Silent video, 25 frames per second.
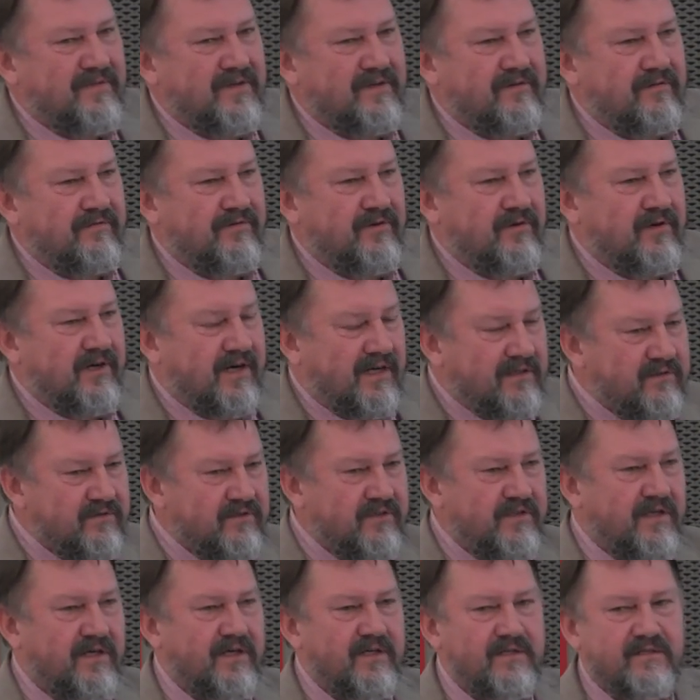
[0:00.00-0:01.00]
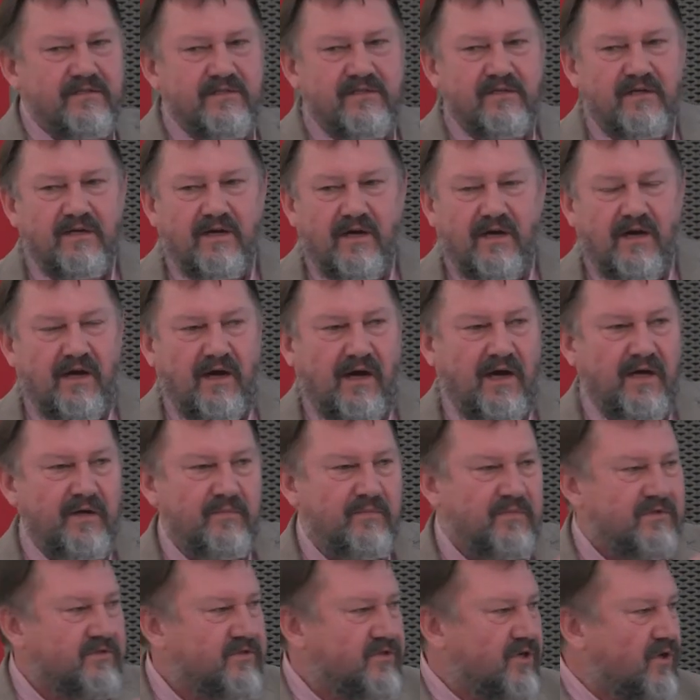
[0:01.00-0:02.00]
For candidates,
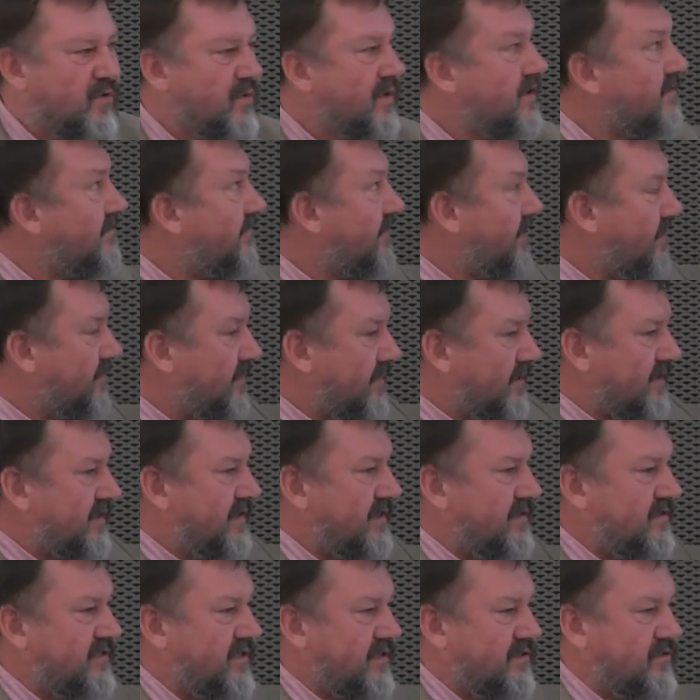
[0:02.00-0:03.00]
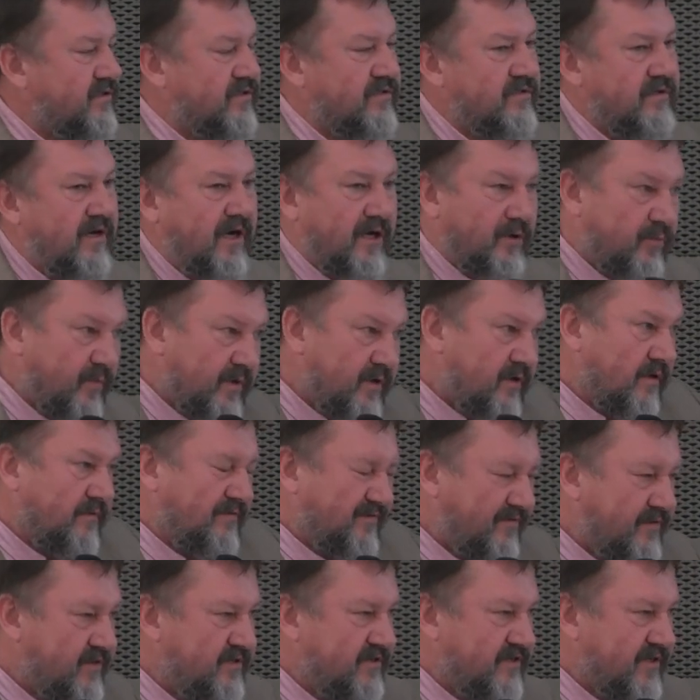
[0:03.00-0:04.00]
I'm showing them such,
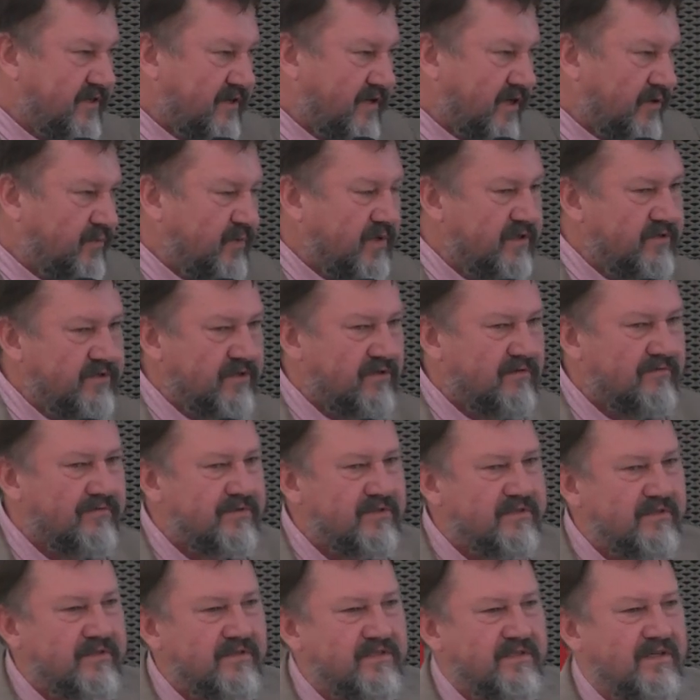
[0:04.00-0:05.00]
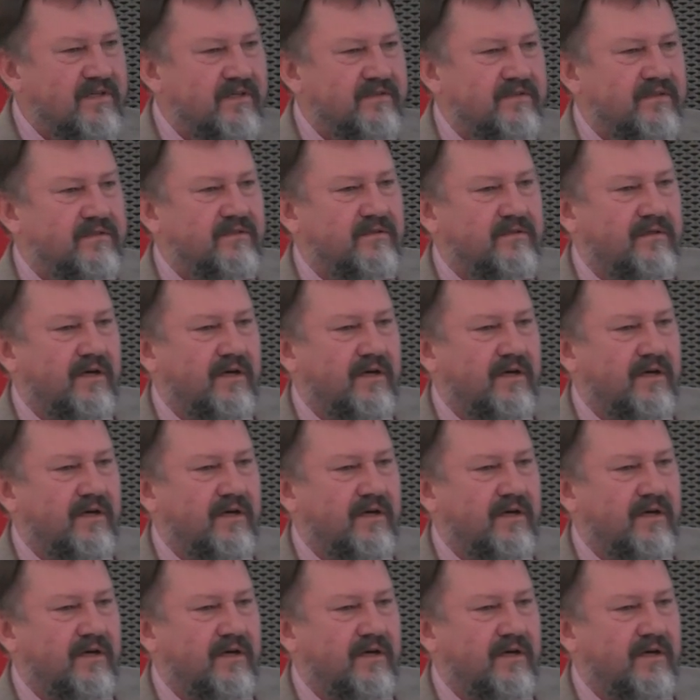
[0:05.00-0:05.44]
this year I will show this result,